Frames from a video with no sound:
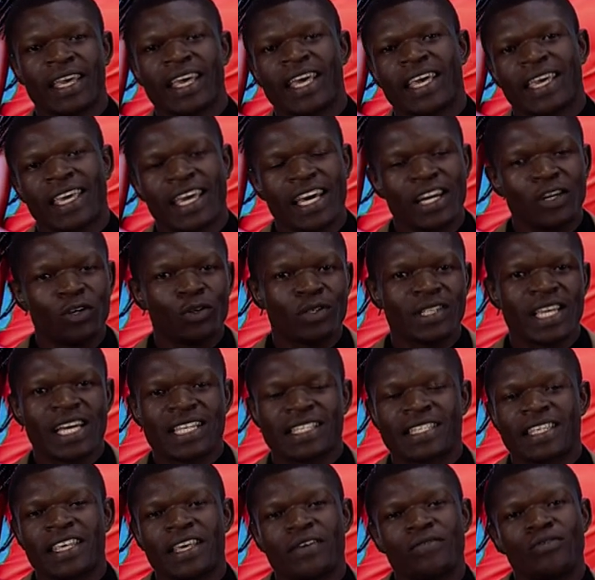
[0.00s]
can you
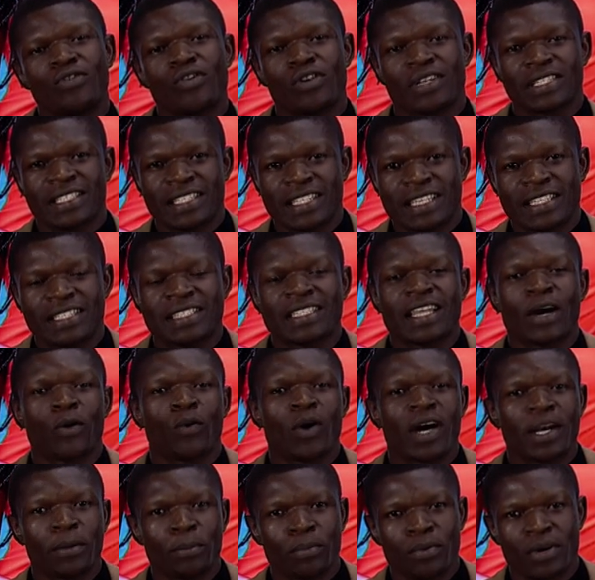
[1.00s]
just give your sister
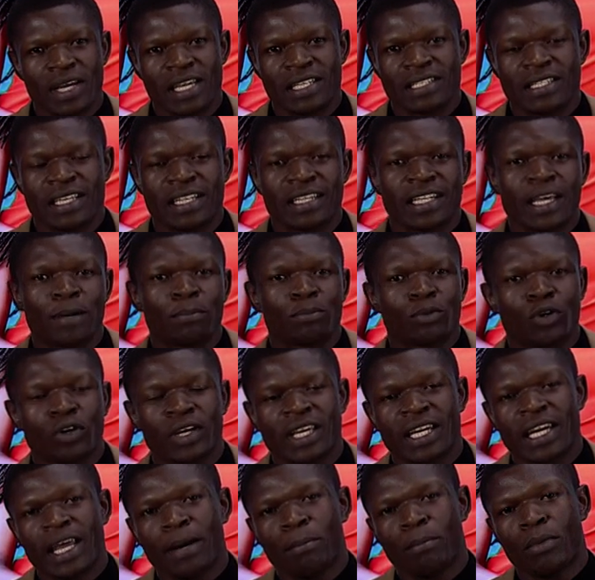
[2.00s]
one present? I'm
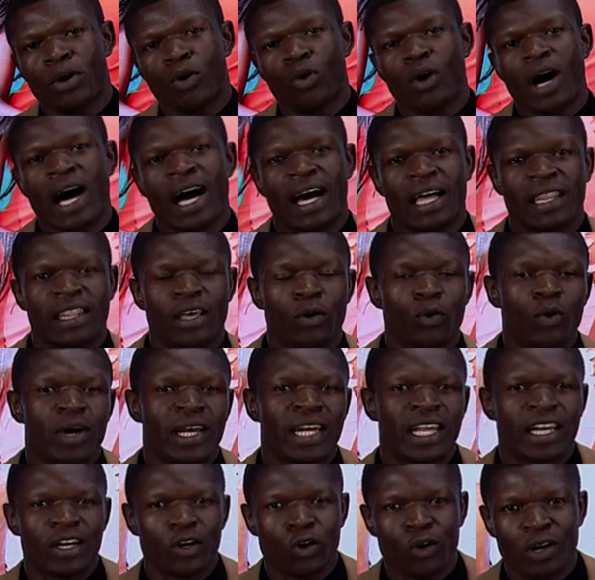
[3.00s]
talking about the one
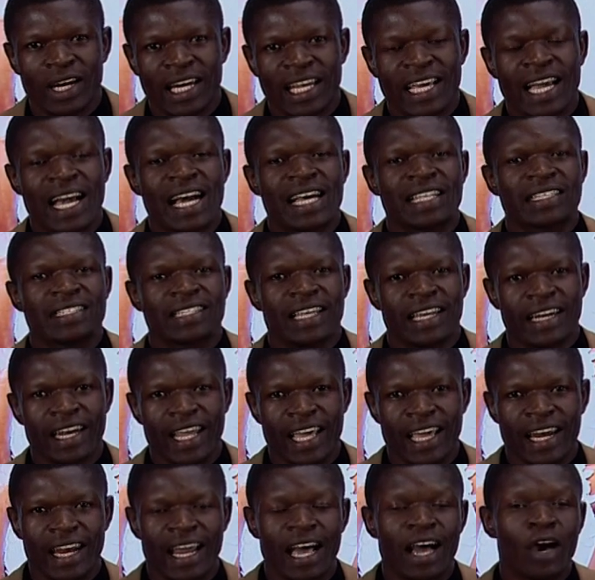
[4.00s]
and only Kanze
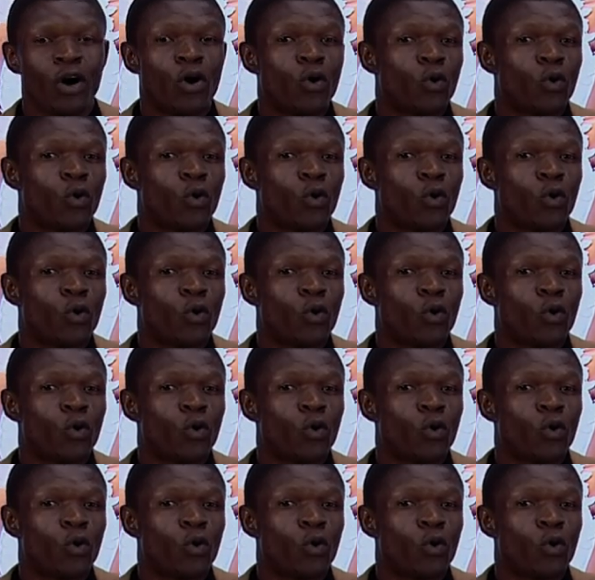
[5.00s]
Dena.